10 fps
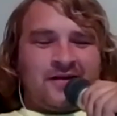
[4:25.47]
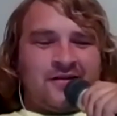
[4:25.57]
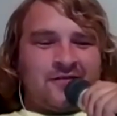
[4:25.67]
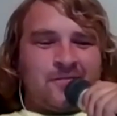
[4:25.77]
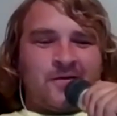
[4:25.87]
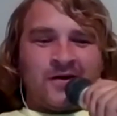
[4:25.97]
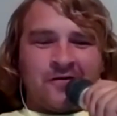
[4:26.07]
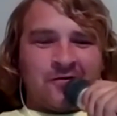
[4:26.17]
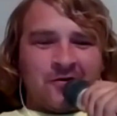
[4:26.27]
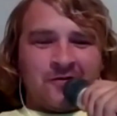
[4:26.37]
There's plenty
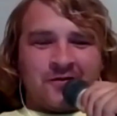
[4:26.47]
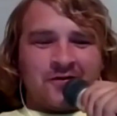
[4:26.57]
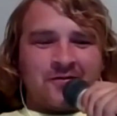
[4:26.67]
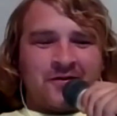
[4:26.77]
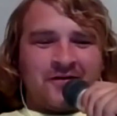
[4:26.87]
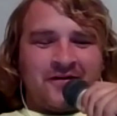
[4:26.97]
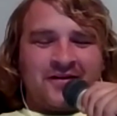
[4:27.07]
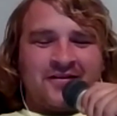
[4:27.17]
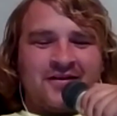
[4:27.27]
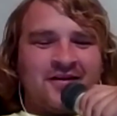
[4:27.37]
of room for the three of
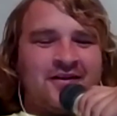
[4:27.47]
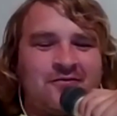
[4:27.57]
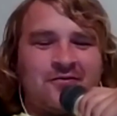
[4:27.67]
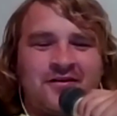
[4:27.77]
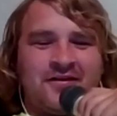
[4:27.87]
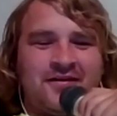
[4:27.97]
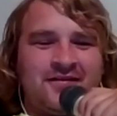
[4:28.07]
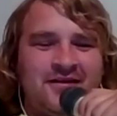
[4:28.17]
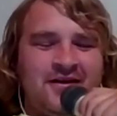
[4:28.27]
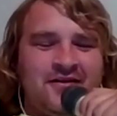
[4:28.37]
us. It is what it is.